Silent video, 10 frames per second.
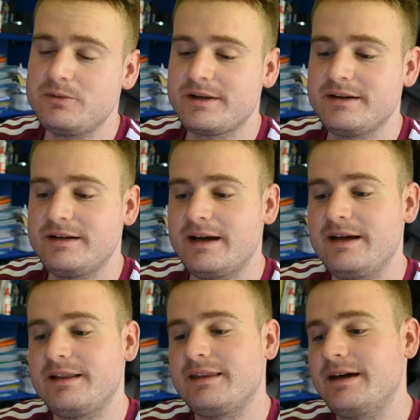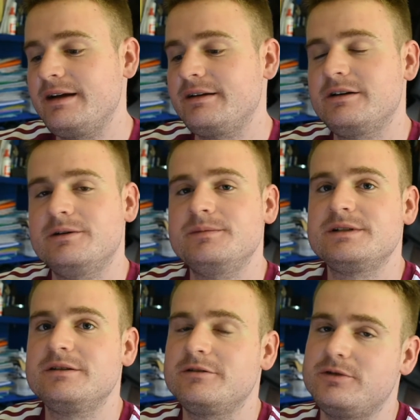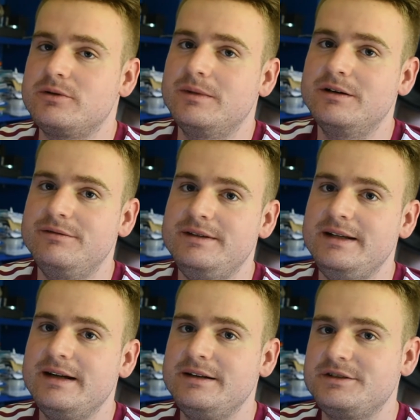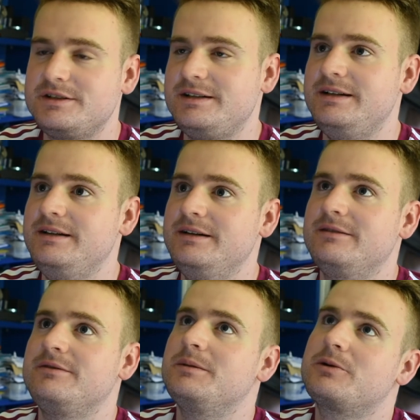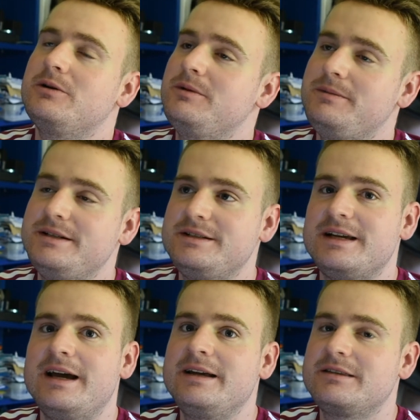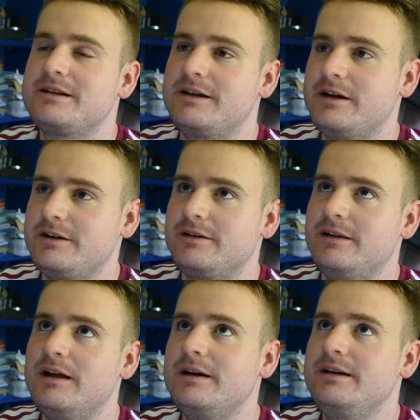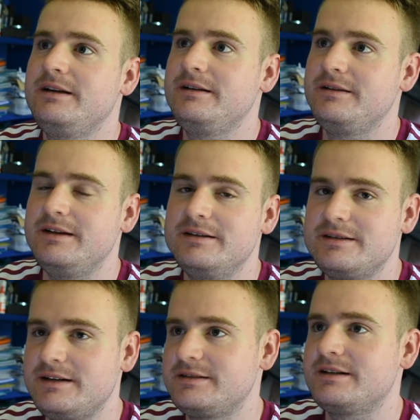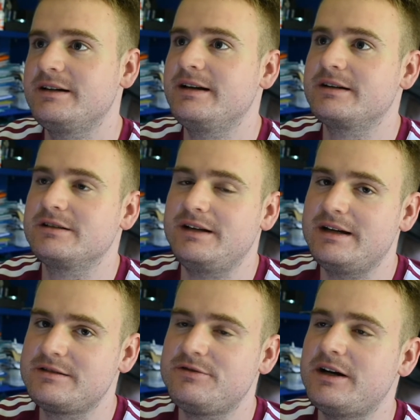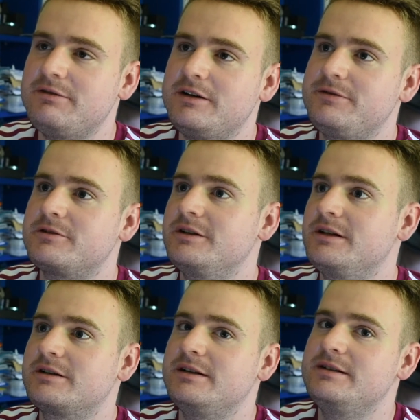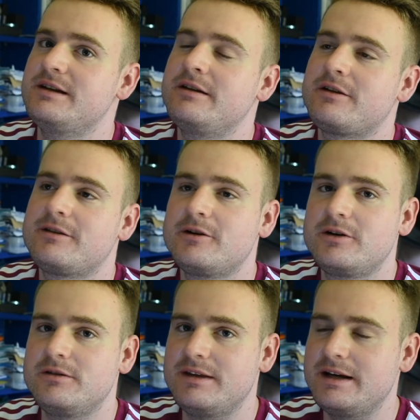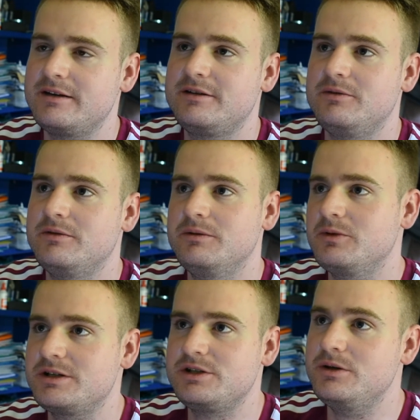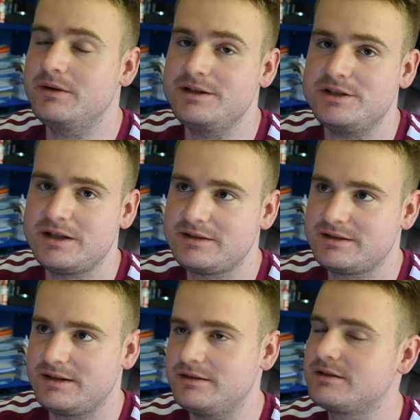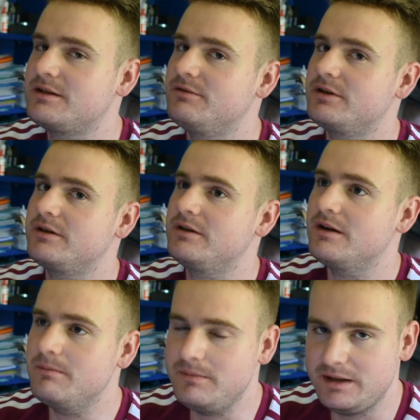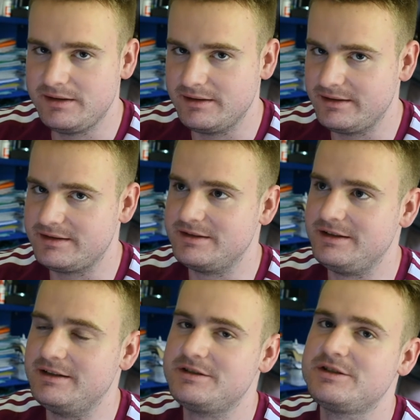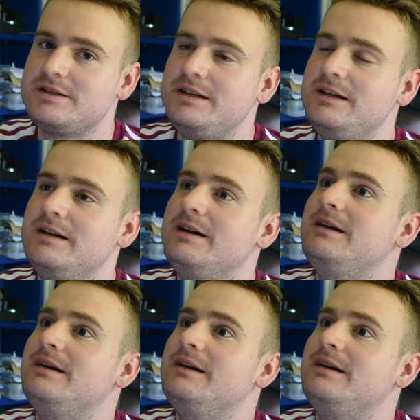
with it, and that comes in the form of DHT. The problem is, at the gut lining, the intestine actually has 5-alpha reductase, and a third of that in which you ingest is converted immediately to DHT